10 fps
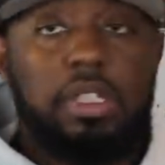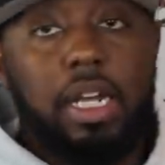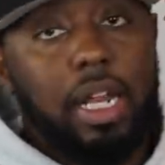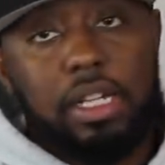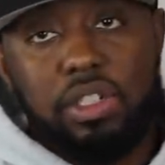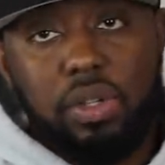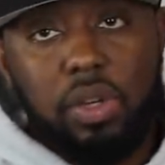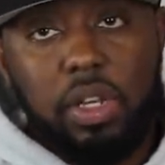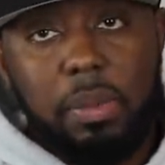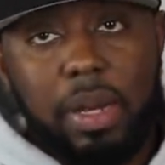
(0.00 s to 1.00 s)
Daylyt doesn't
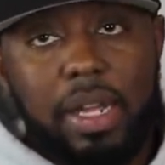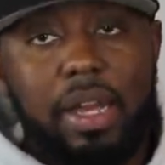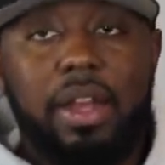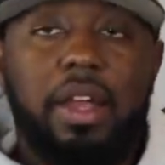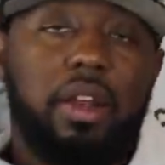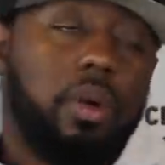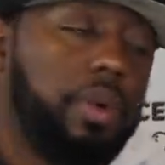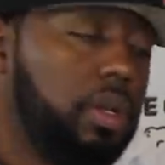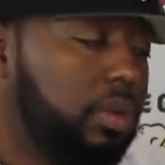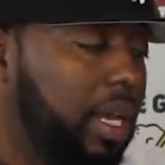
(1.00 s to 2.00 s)
call anybody out. Now, I know
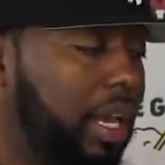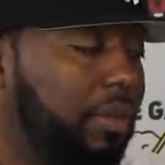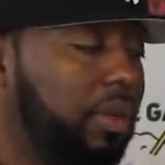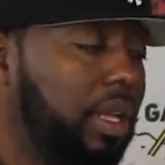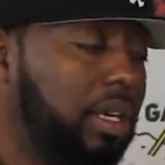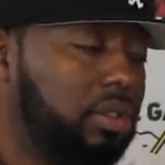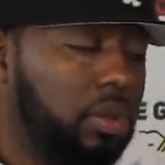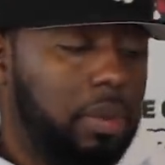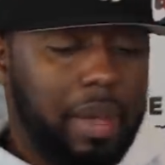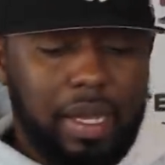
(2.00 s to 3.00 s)
we knew Daylyt for a lot of
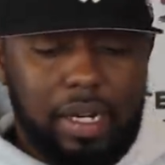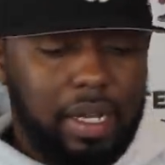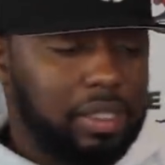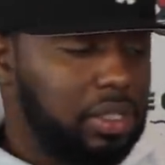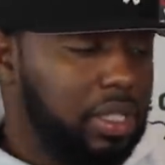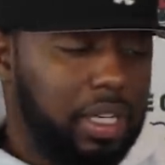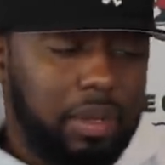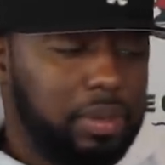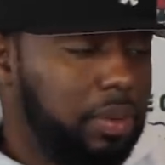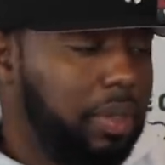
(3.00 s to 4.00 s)
trolling back in the days and shit that
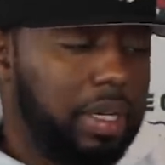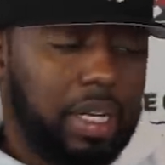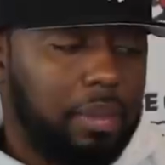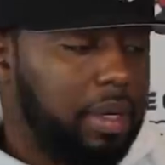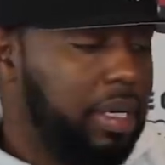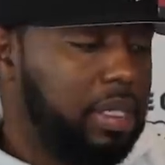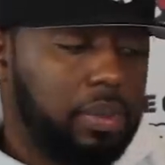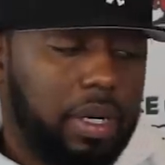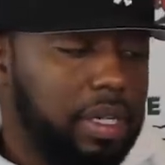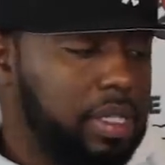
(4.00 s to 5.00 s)
he was doing like that, but it is
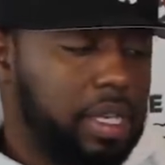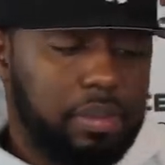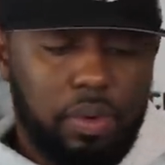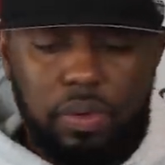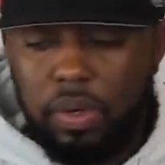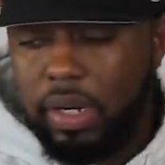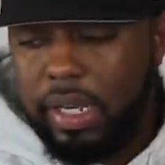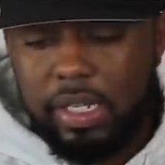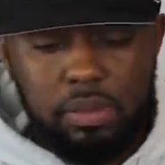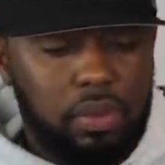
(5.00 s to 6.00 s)
what it is. He has moved on
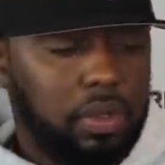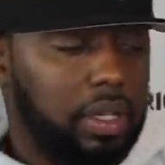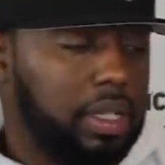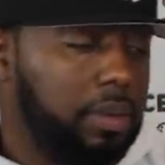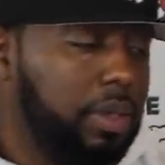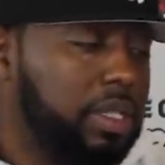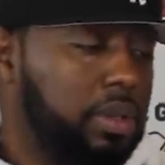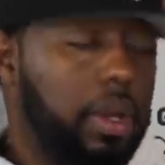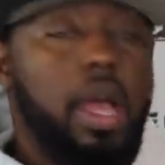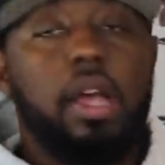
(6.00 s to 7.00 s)
and he has moved on and done what he's
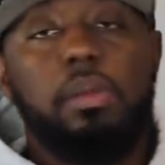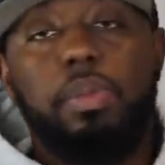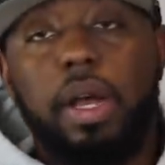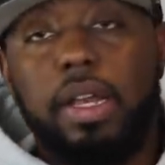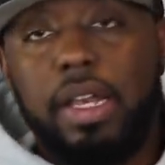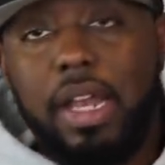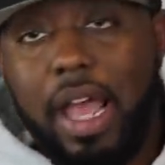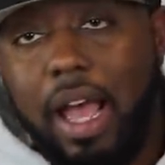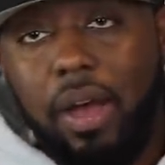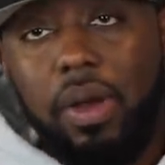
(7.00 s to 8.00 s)
doing. But
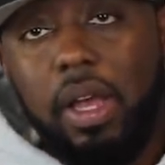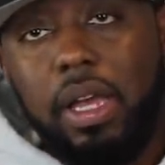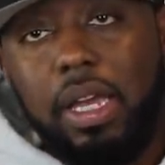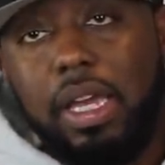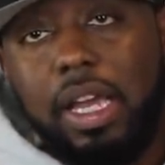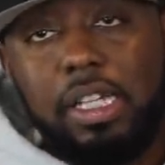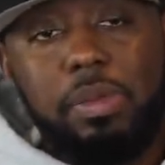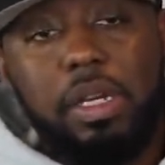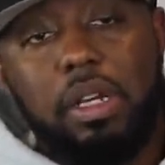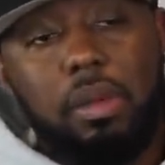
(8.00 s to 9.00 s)
now he has
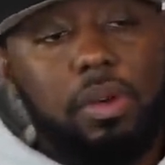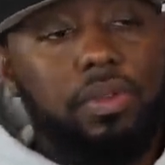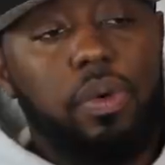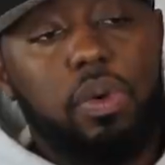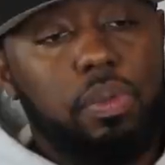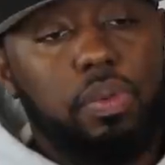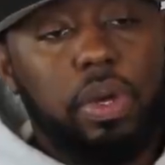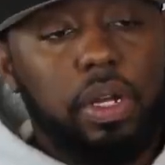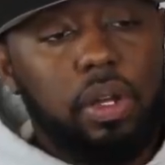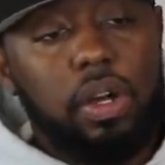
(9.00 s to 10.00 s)
become a focal
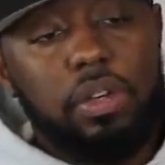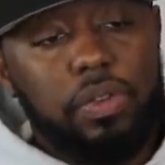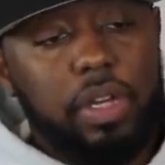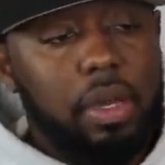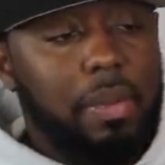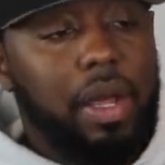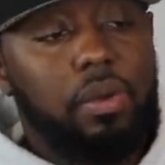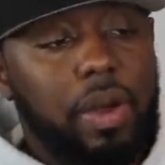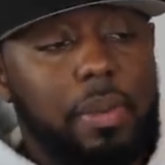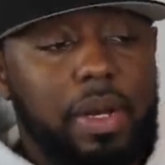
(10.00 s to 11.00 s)
point, a large figure in
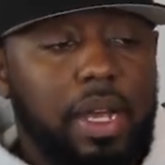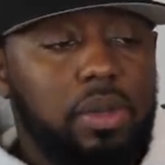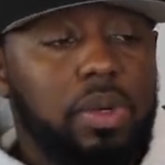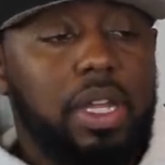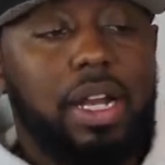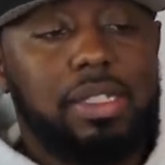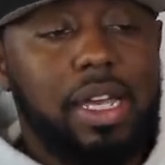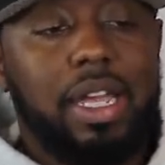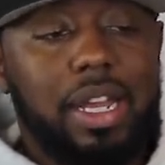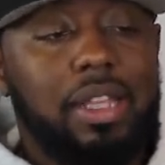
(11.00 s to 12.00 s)
battle rap, and now you cannot
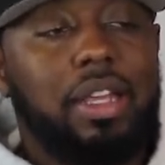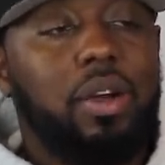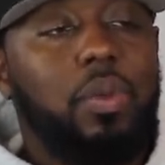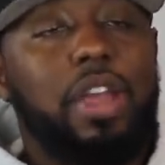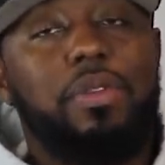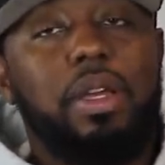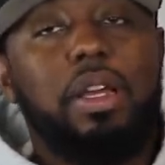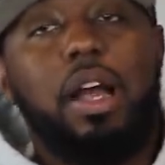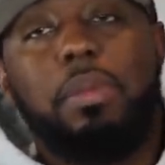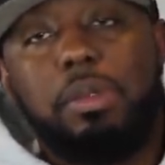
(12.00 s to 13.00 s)
take anything away from the
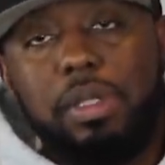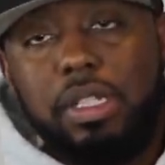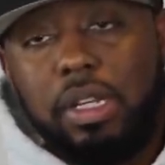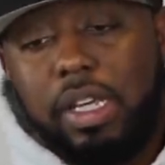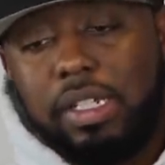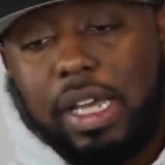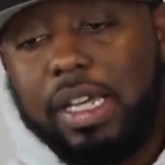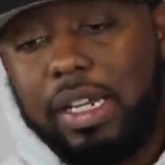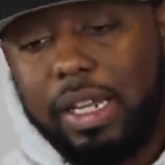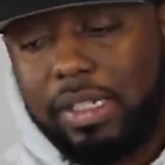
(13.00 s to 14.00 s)
accomplishments and the things that
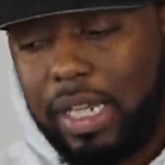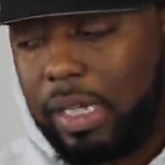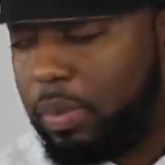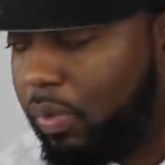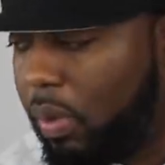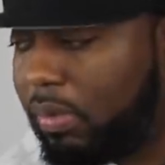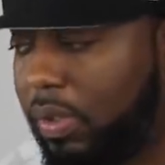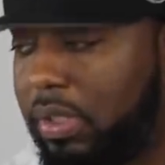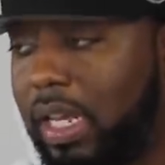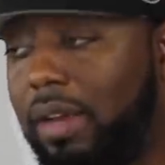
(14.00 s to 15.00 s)
he did. His last performance
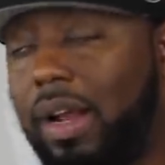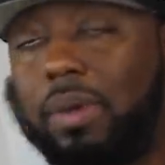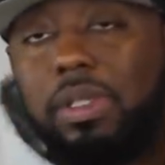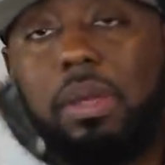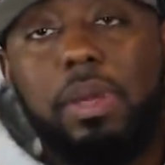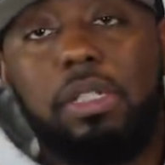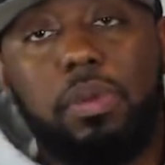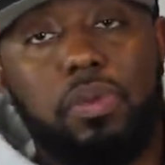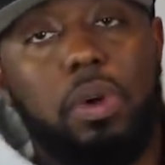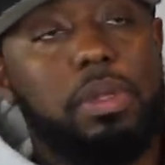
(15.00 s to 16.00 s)
versus Tay Roc was the best
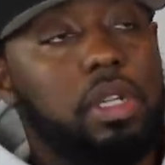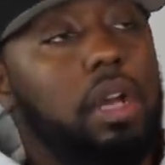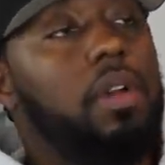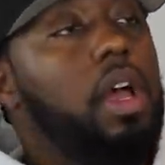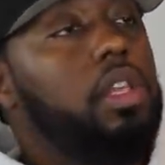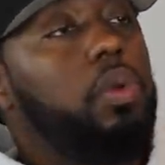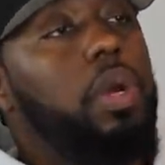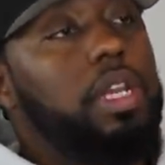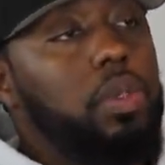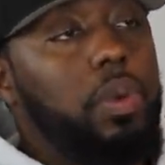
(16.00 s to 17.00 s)
performance of
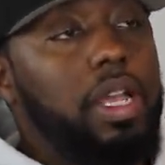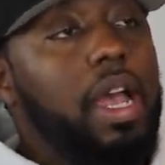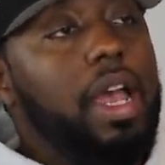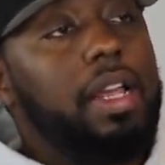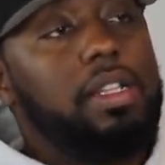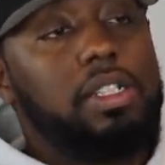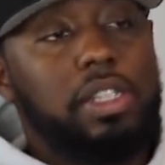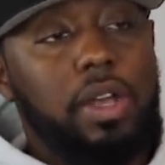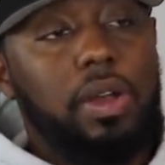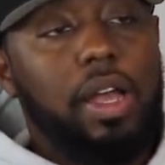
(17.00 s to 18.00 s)
2020 and
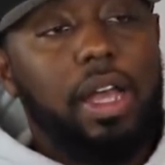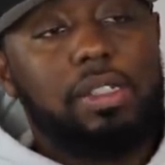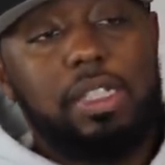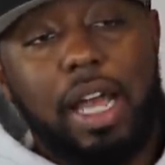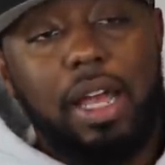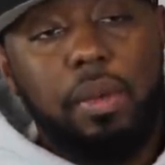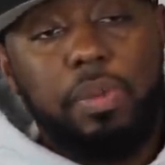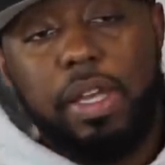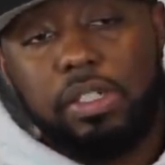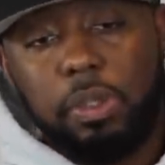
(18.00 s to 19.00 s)
still has not
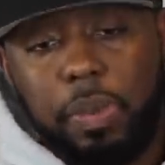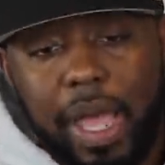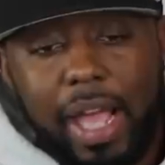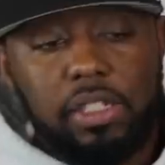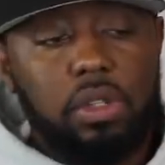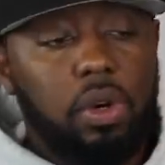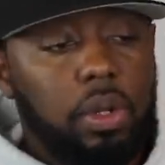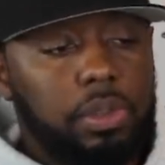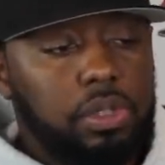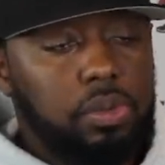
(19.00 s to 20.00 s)
been surpassed.
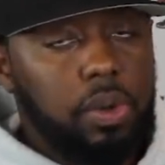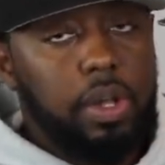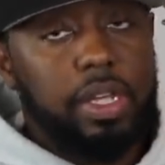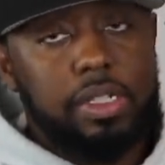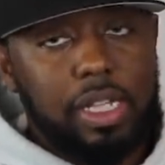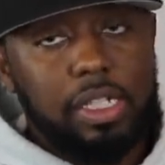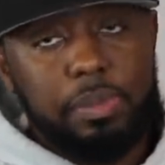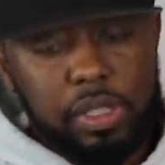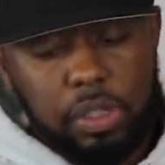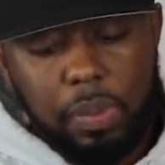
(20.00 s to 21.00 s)
Call it what you want. It's
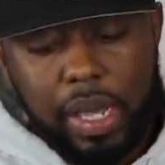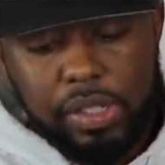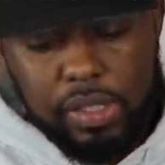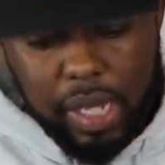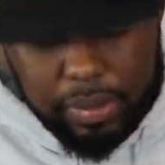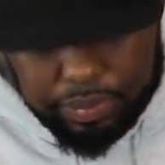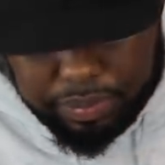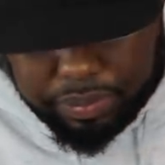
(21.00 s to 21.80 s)
not been surpassed yet.